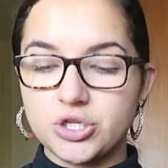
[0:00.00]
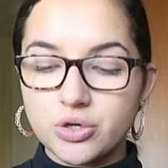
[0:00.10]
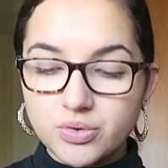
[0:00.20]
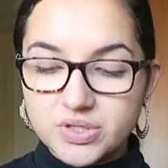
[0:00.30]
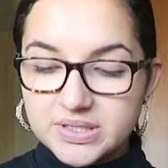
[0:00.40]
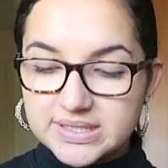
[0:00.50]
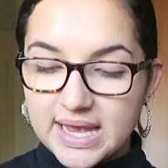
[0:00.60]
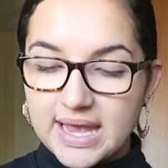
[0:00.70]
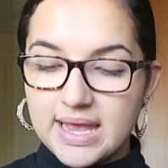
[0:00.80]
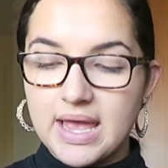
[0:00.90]
You can also
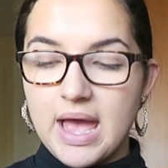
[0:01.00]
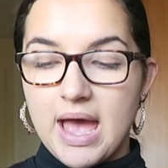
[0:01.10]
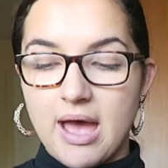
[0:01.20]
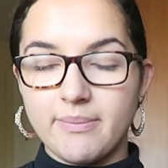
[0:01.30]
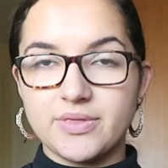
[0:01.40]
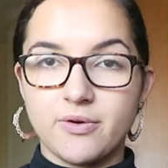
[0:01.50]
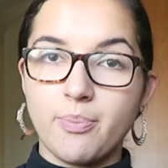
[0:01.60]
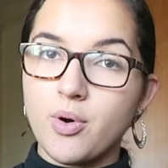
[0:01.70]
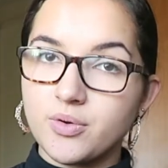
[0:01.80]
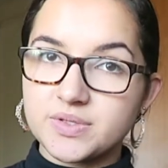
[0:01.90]
say the
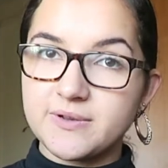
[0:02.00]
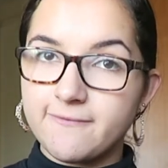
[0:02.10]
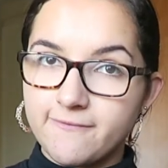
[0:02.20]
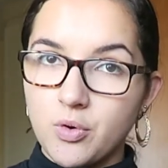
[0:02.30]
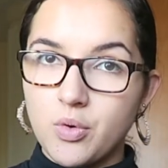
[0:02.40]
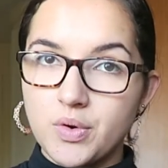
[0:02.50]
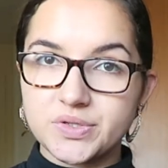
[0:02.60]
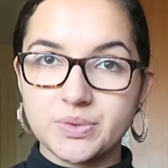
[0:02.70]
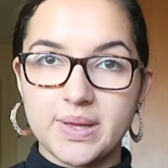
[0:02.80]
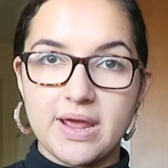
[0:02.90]
repulsive
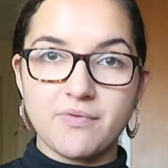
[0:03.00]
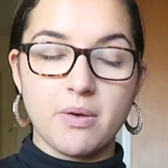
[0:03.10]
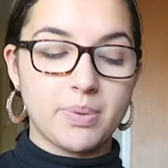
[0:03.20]
force or whatever,